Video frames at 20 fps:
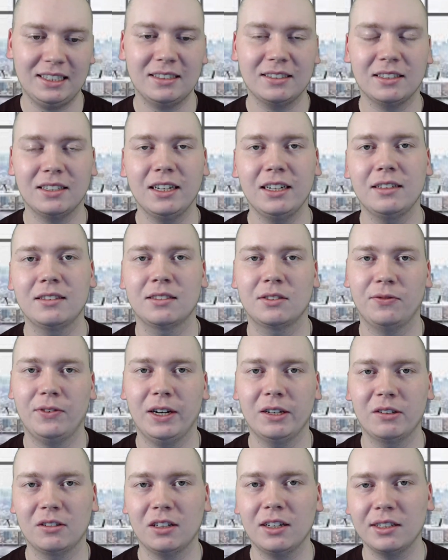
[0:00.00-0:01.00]
states
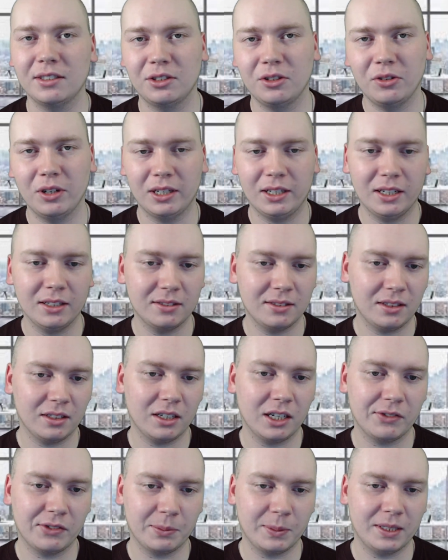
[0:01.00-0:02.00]
filed a lawsuit against the
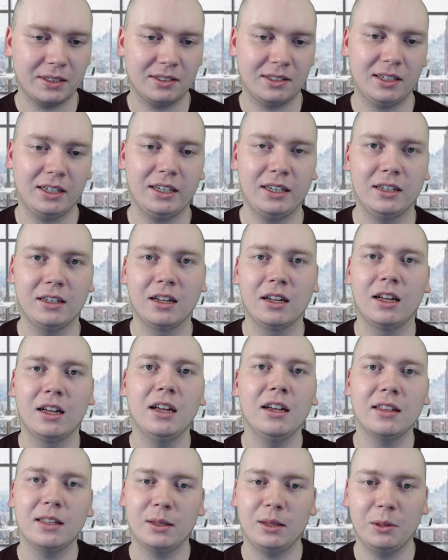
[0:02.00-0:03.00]
government saying
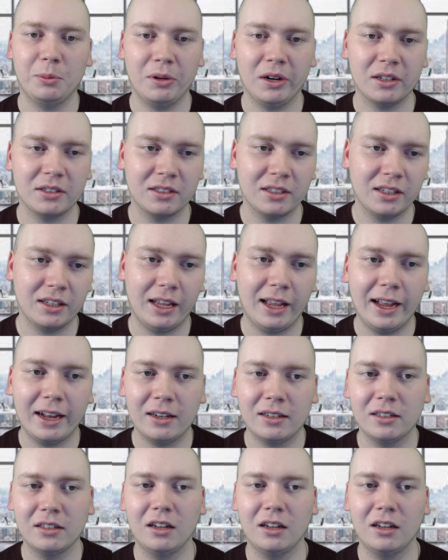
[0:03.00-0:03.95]
that the president acted